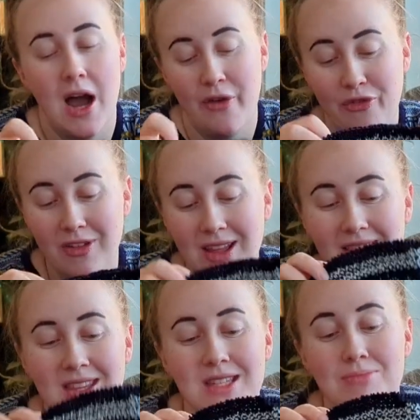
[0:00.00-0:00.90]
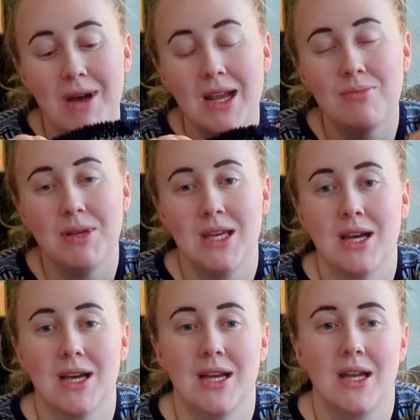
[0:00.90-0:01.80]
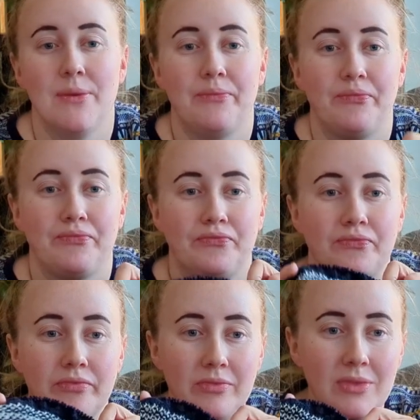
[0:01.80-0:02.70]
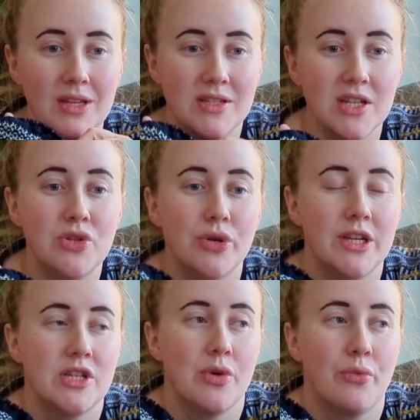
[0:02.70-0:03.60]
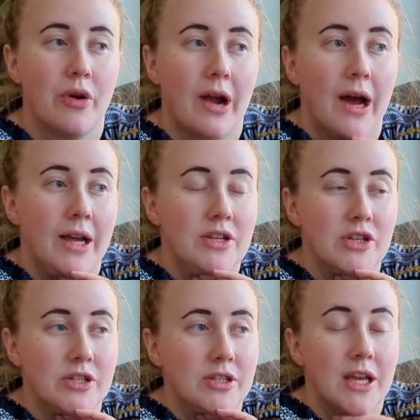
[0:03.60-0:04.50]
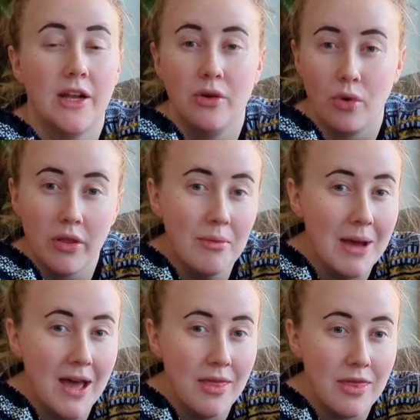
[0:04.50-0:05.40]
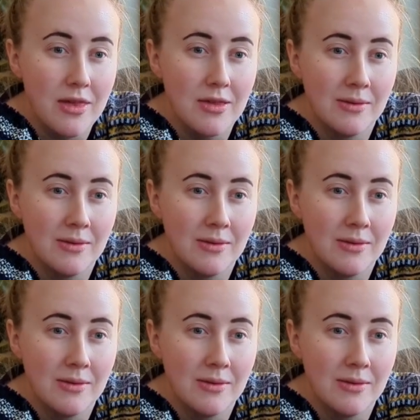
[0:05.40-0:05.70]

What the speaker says: I feel like this might be a situation where I just ignore the math